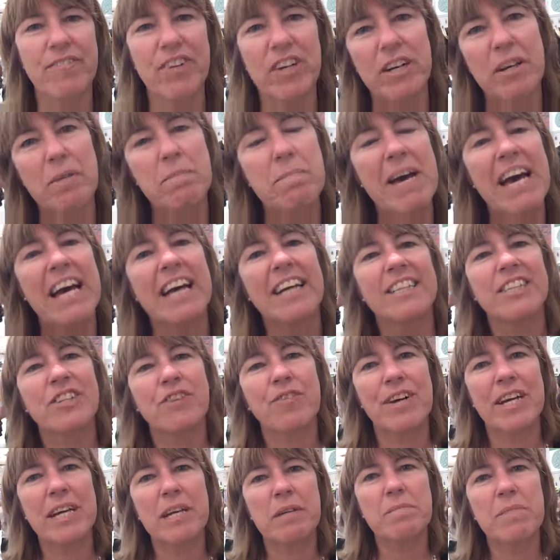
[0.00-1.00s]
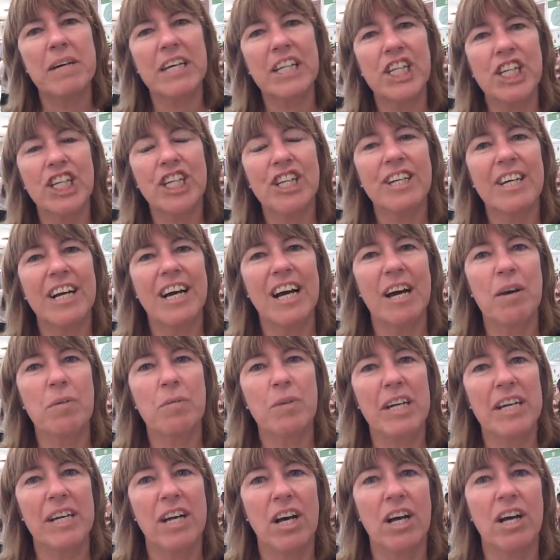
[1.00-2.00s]
a very bad grandmother. I
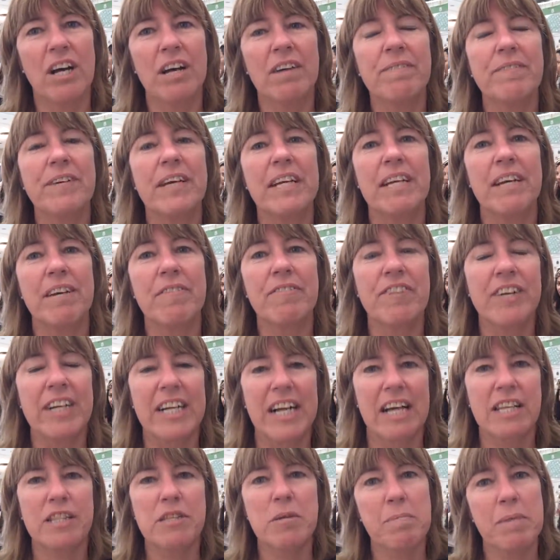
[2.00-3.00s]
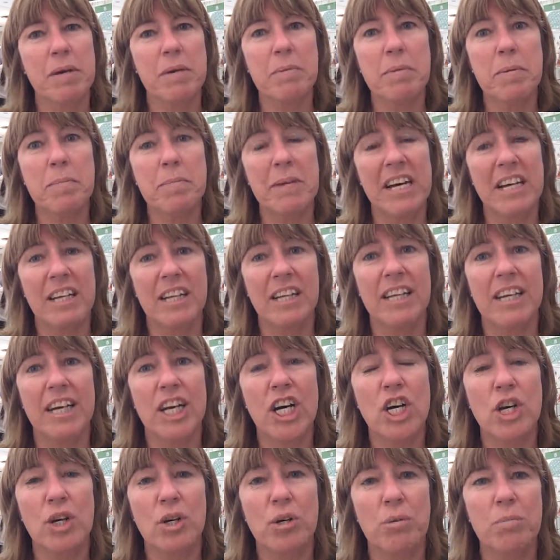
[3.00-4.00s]
went off, and I forgot the baby bottle at
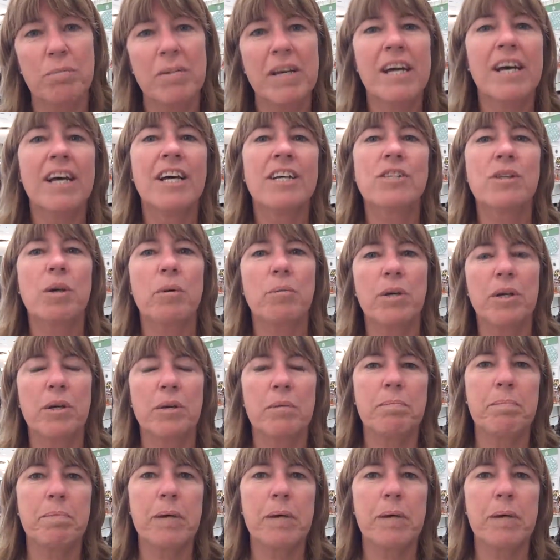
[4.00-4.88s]
home. So we were